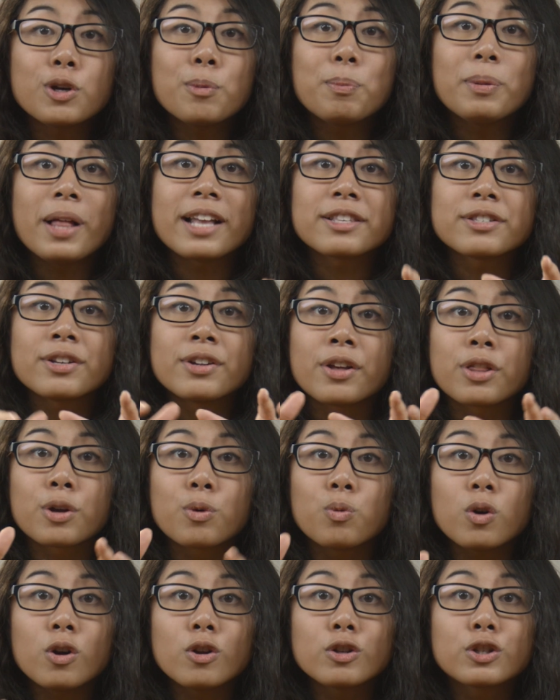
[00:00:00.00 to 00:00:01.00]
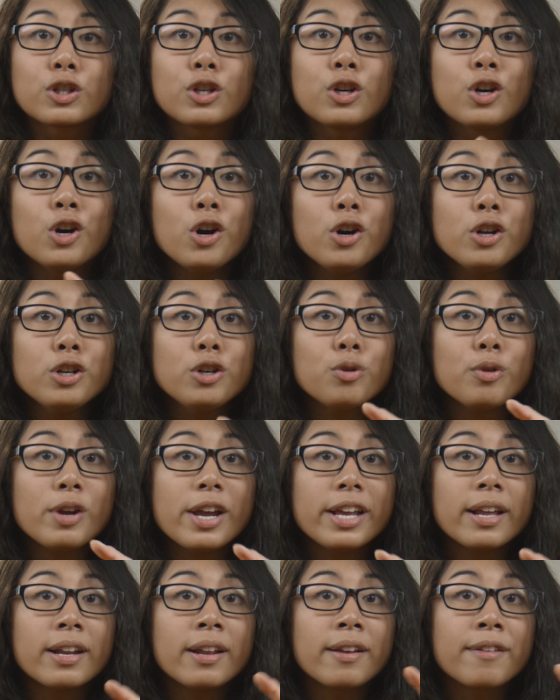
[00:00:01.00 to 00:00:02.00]
So, plants on other worlds could
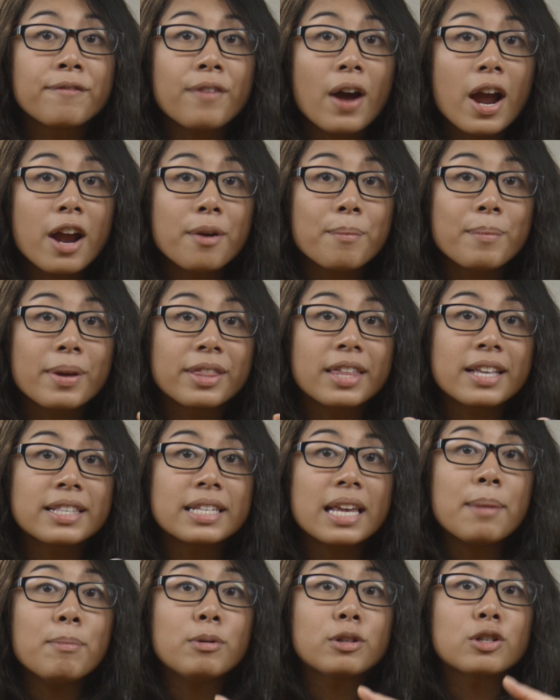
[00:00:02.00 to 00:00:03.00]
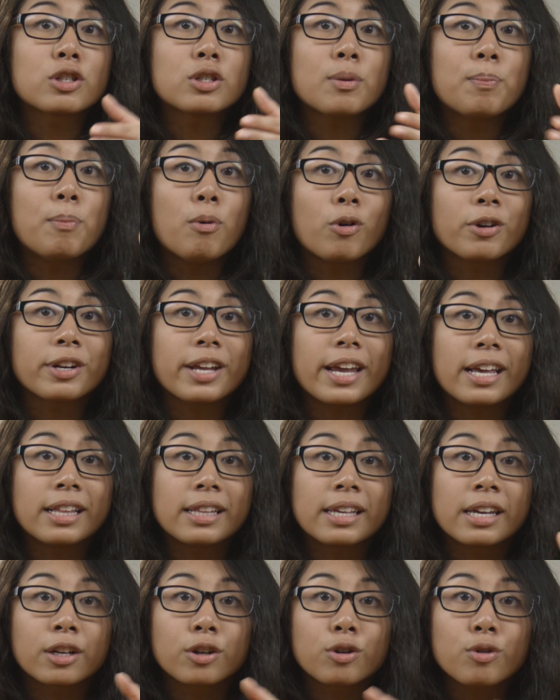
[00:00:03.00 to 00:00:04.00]
create an environment that's able to support
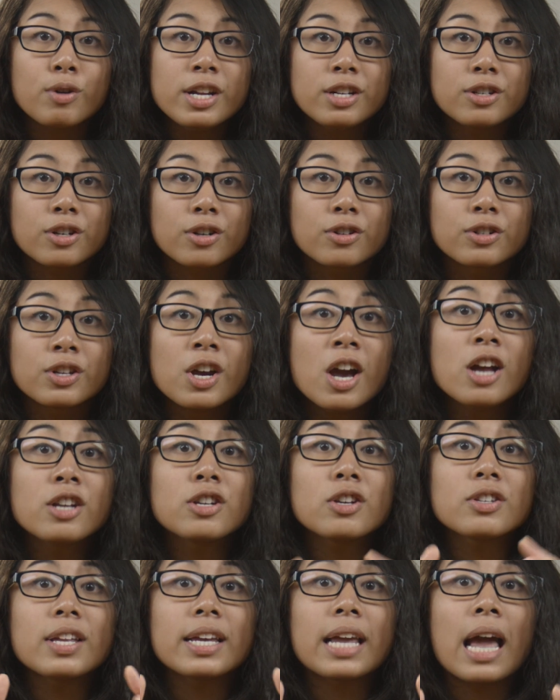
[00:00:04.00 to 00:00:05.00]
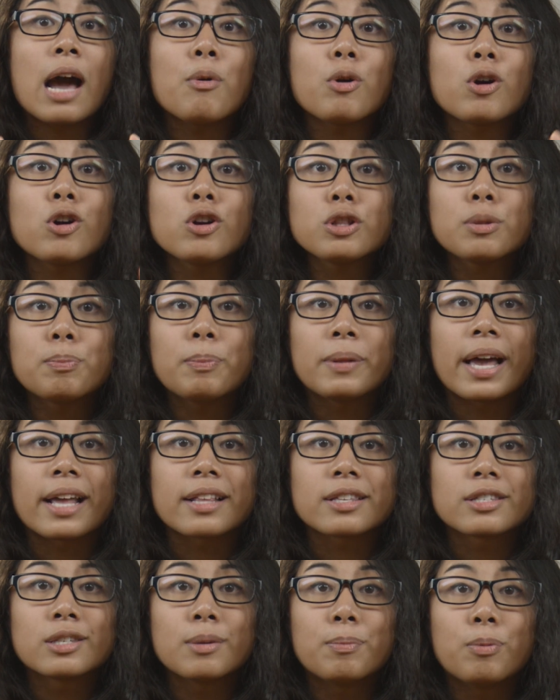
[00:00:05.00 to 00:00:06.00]
alien creatures, just like how Earth
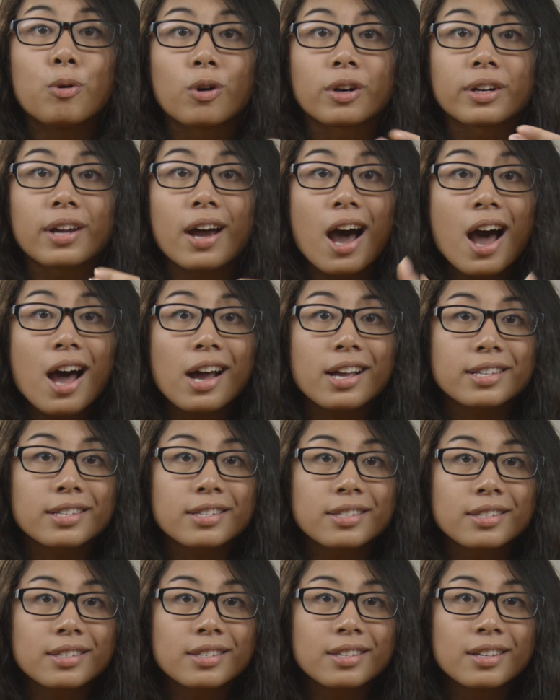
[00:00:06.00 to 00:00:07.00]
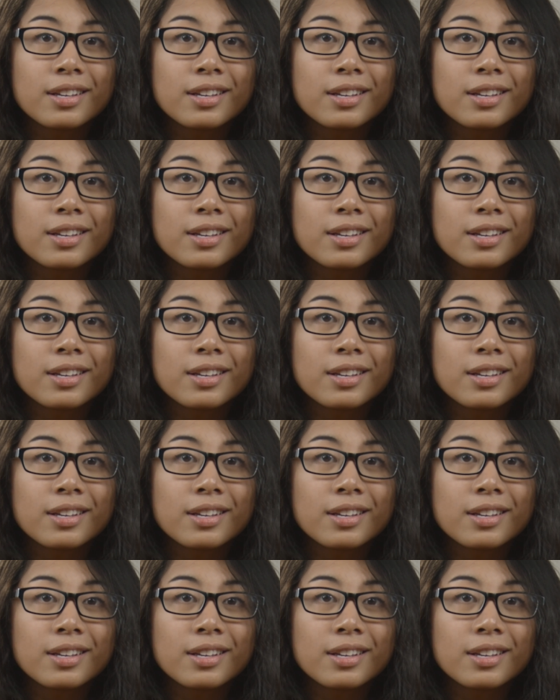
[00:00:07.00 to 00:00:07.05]
plants support us.